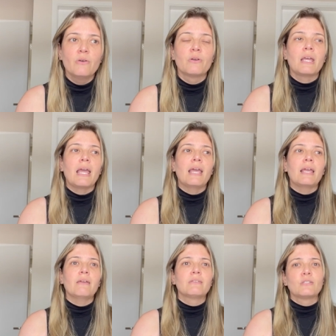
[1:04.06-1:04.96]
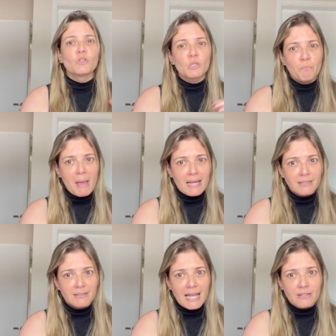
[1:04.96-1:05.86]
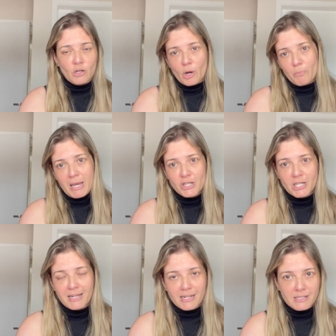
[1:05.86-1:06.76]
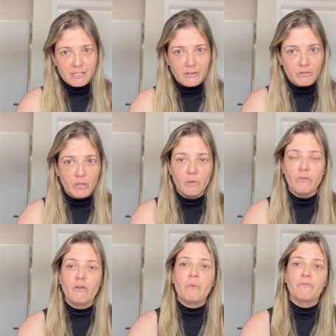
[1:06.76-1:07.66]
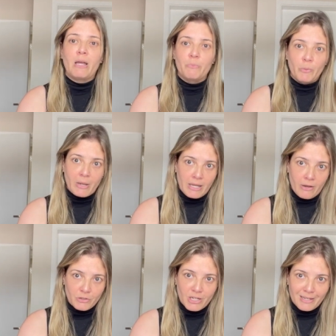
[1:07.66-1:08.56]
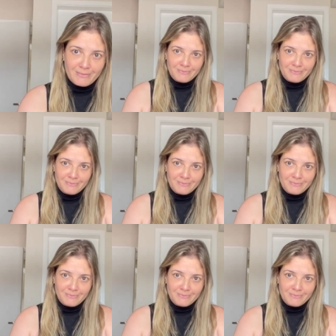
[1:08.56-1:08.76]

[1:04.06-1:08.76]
you can suspect that your patient are suffering with fibromyalgia.